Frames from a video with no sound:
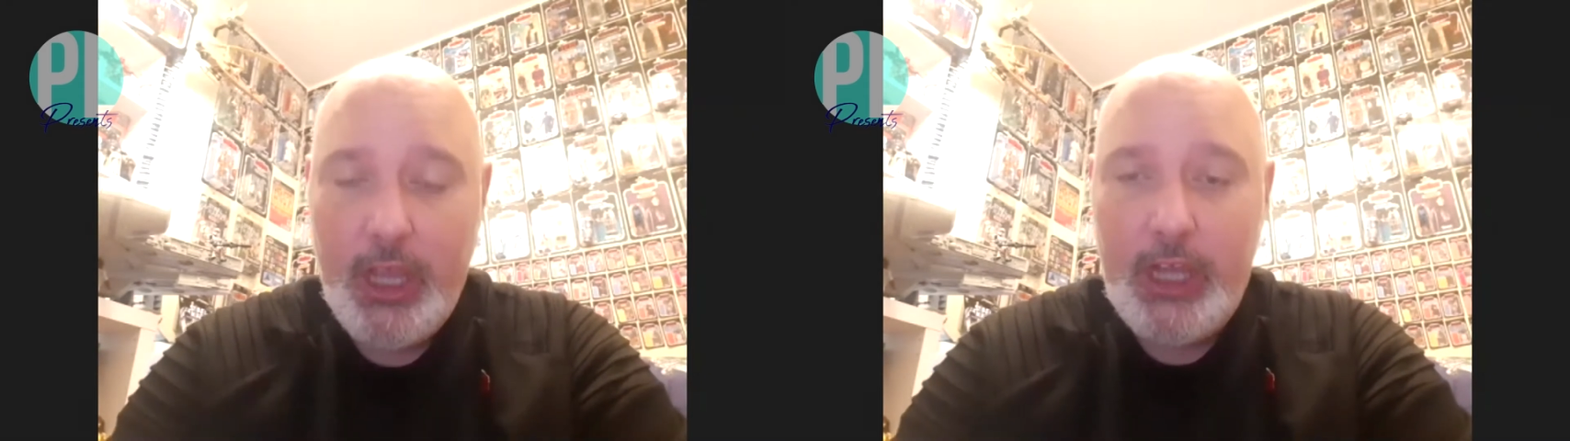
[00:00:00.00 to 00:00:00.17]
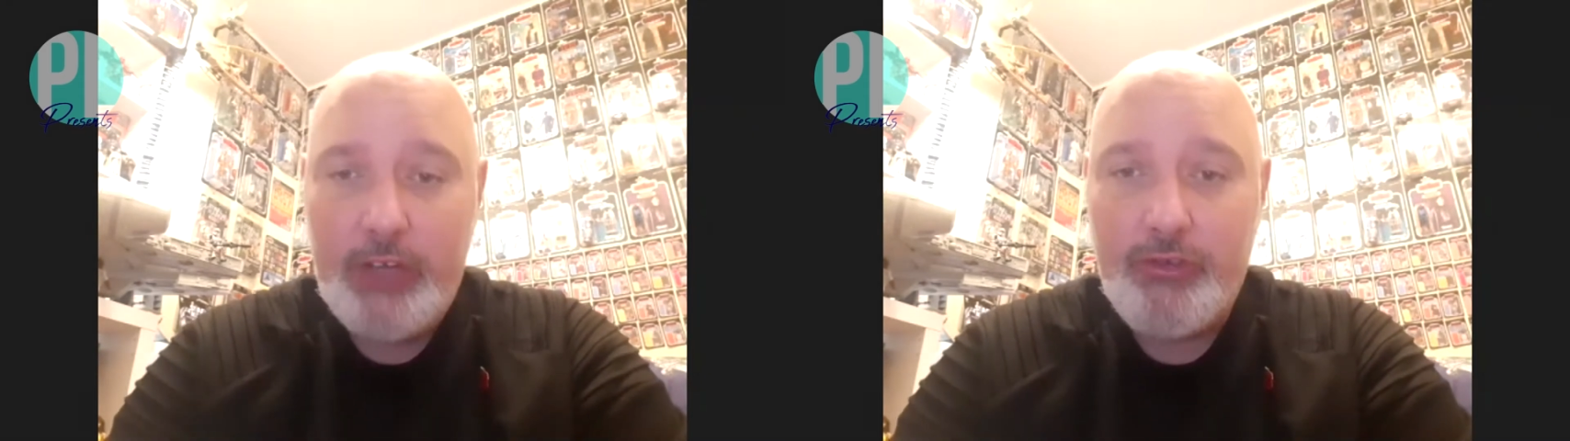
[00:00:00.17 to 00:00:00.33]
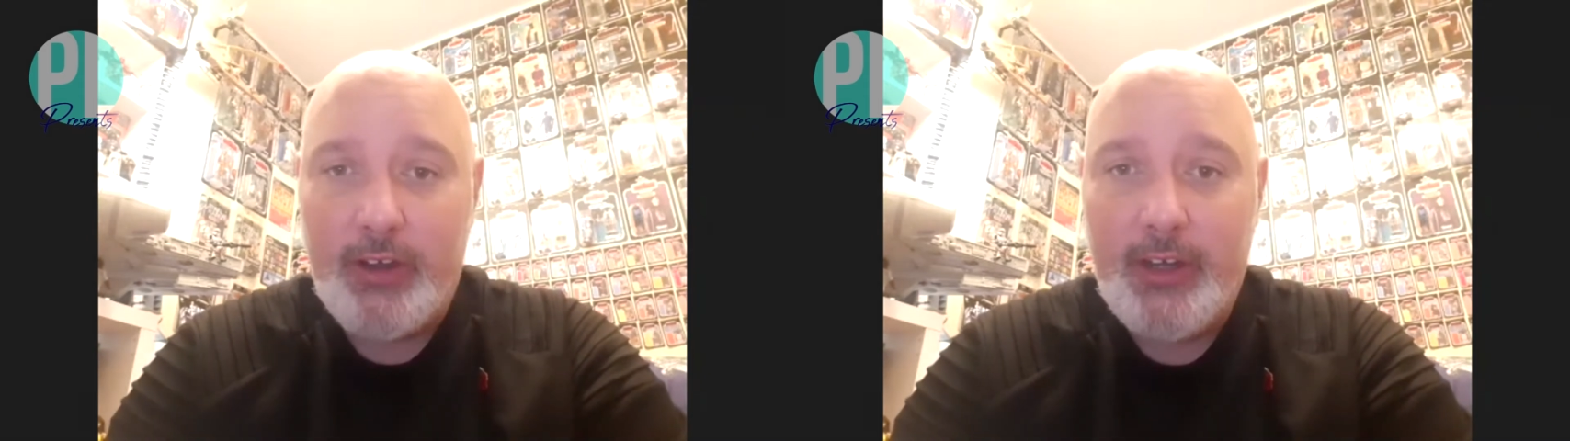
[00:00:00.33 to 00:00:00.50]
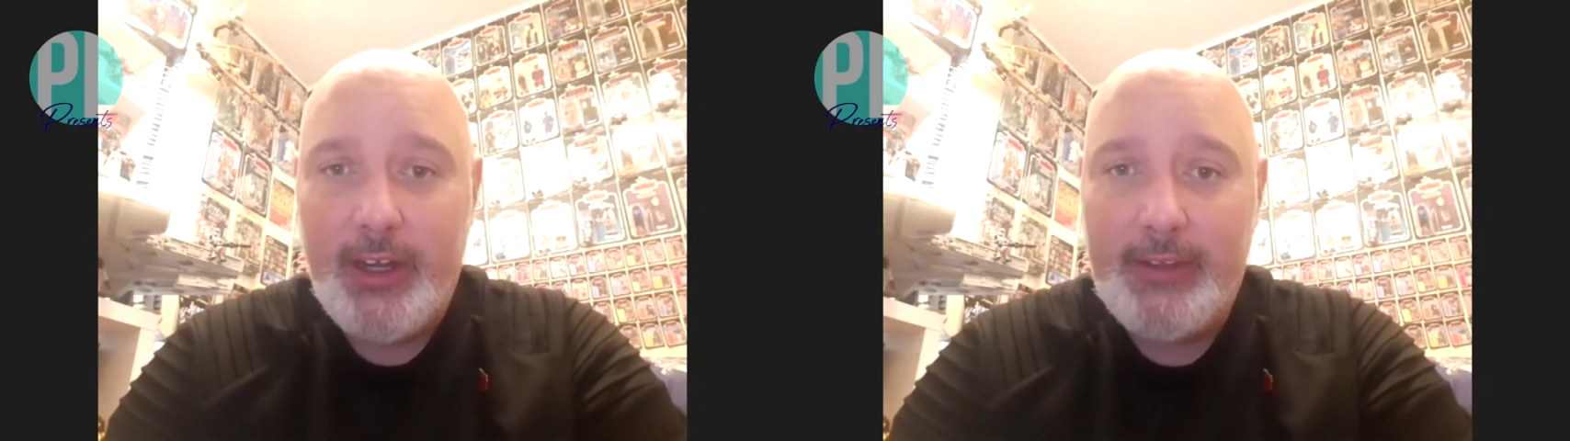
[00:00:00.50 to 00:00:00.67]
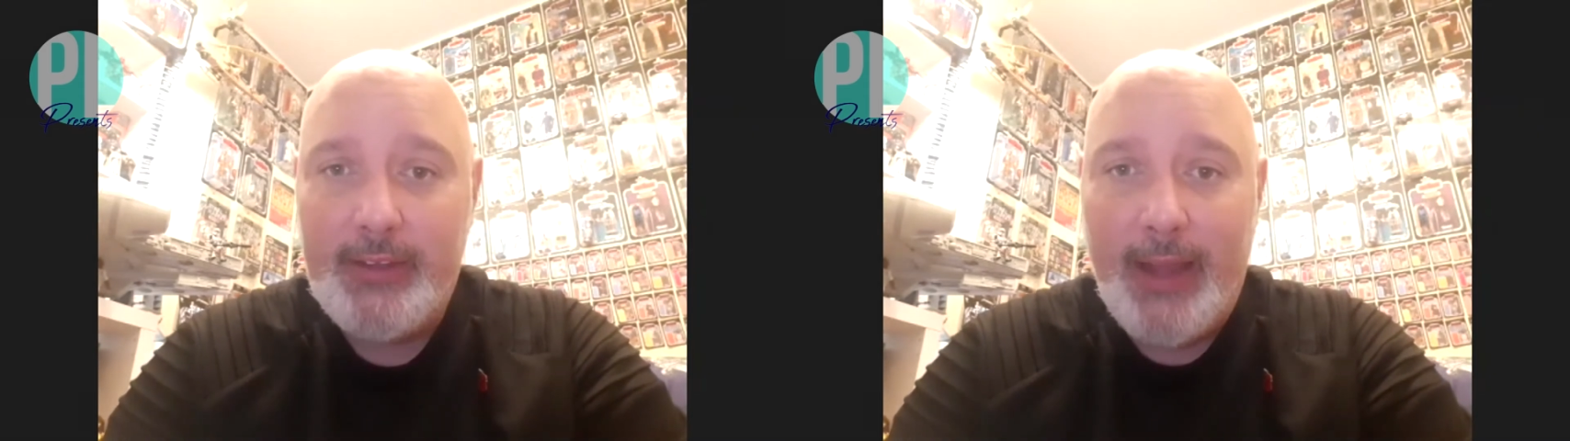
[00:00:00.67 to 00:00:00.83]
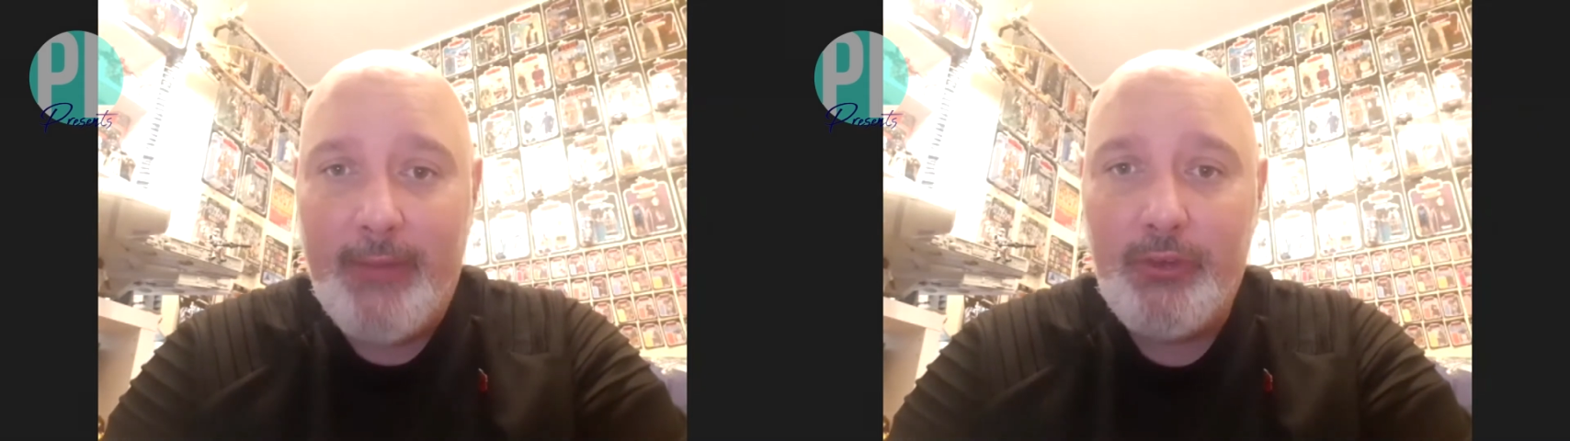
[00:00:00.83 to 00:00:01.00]
trundling
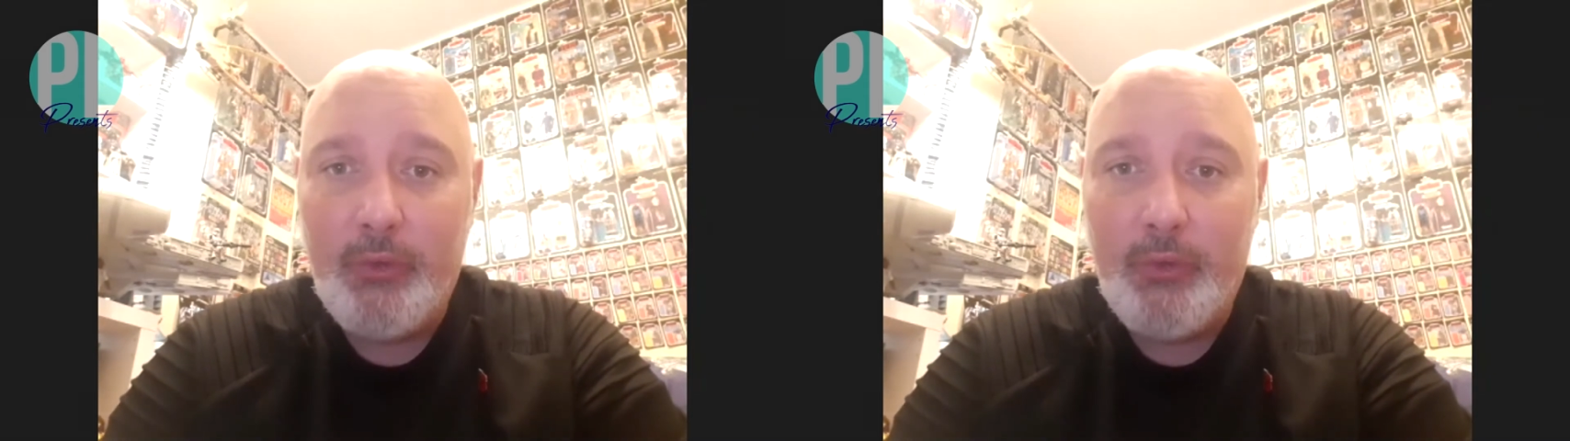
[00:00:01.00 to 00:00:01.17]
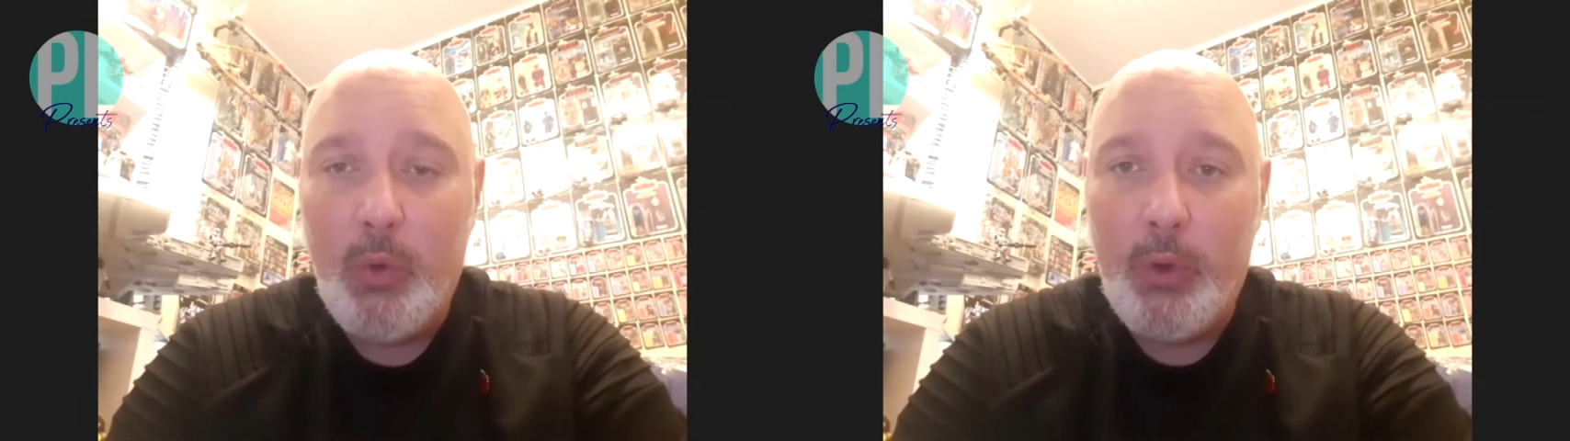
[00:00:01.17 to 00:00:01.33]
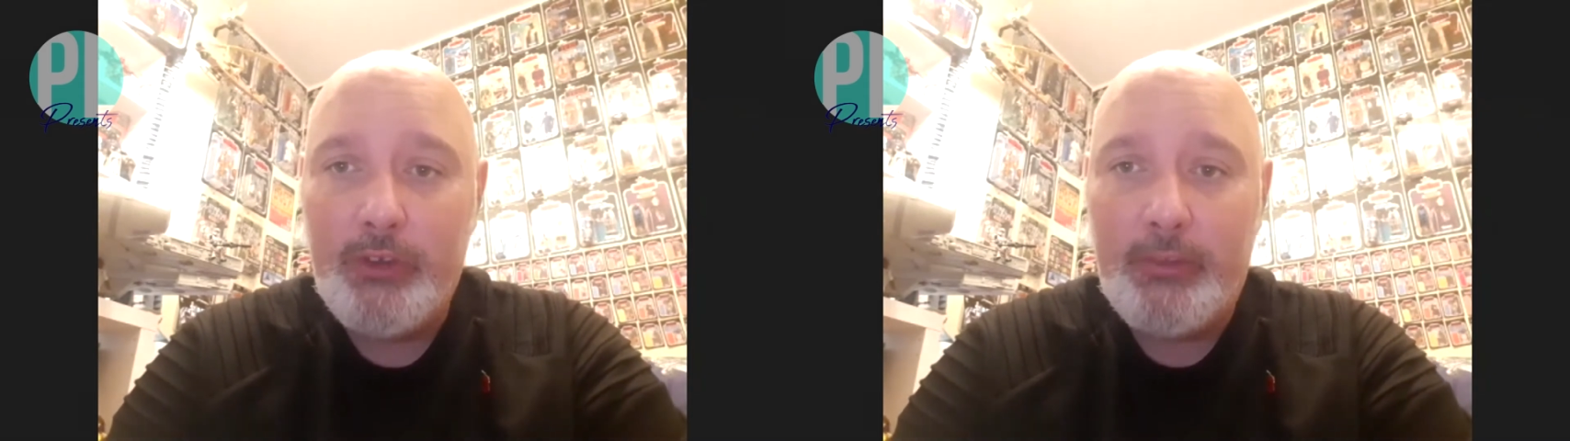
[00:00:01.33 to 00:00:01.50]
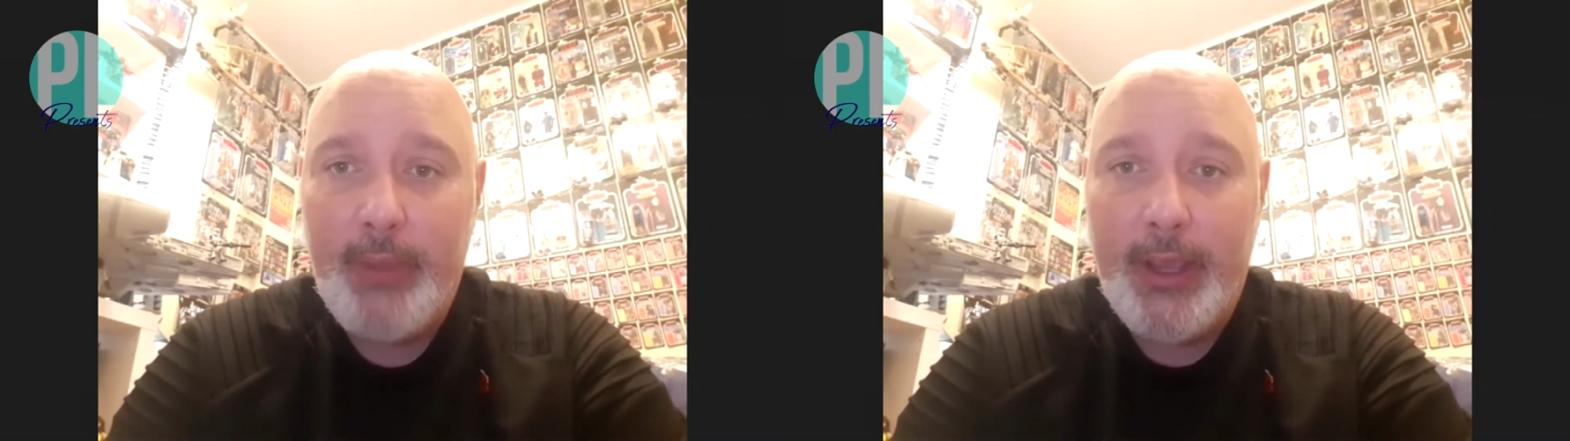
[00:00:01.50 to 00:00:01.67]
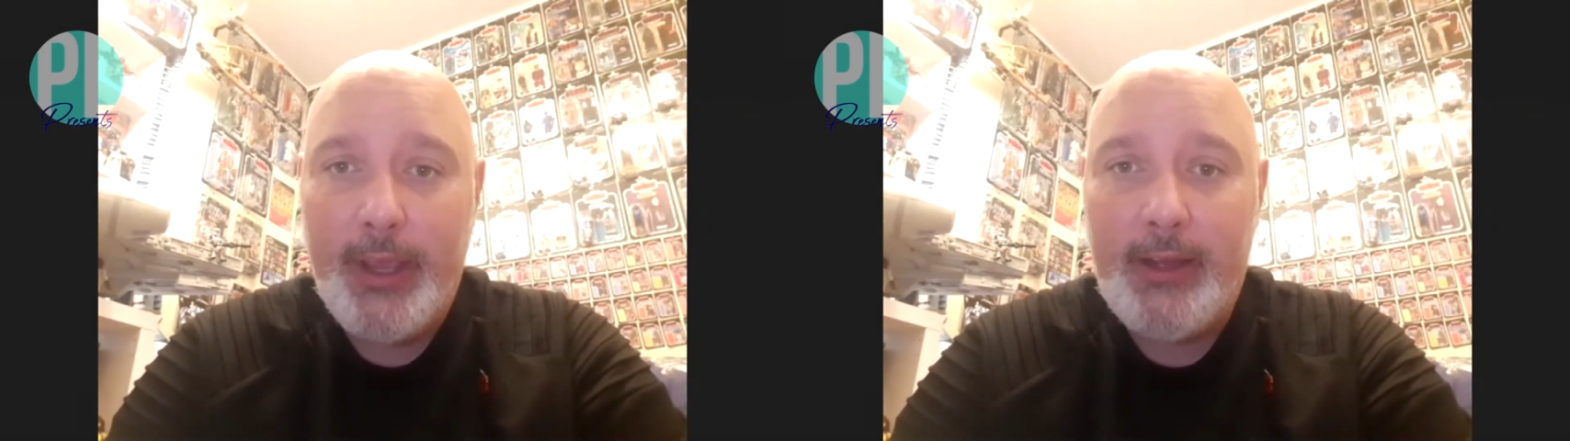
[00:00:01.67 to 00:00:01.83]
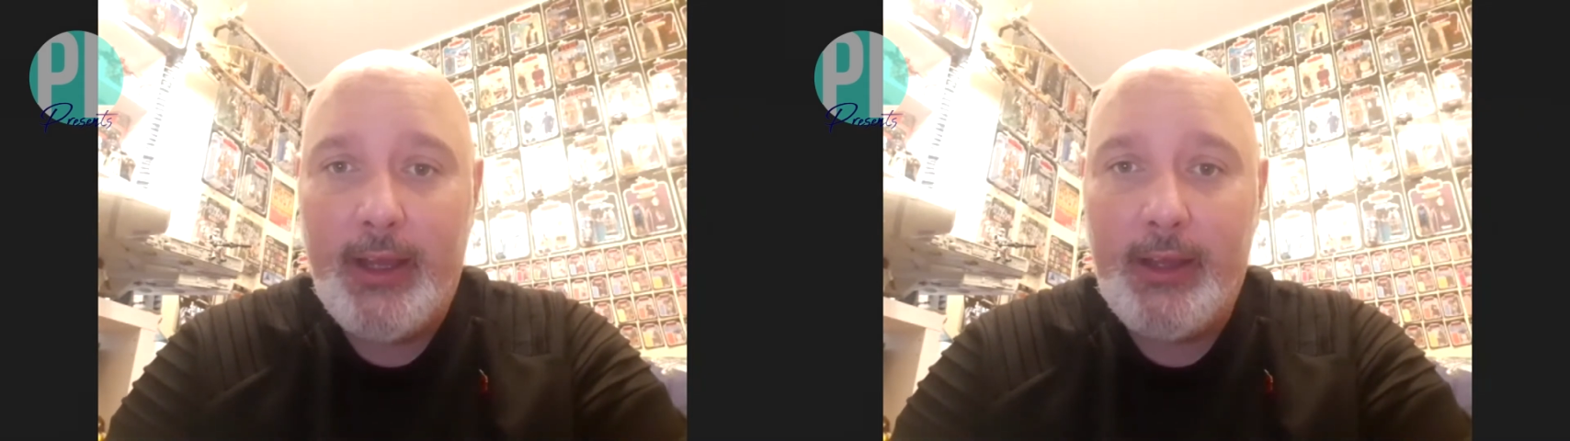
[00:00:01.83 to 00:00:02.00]
down to Woolworths and picking
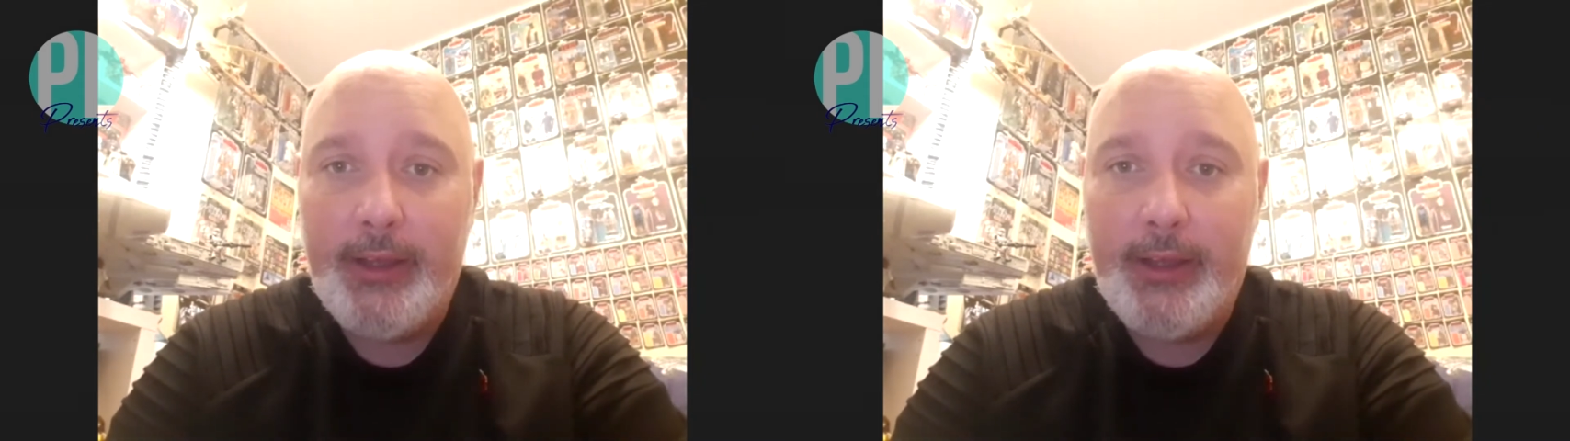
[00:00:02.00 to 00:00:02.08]
up an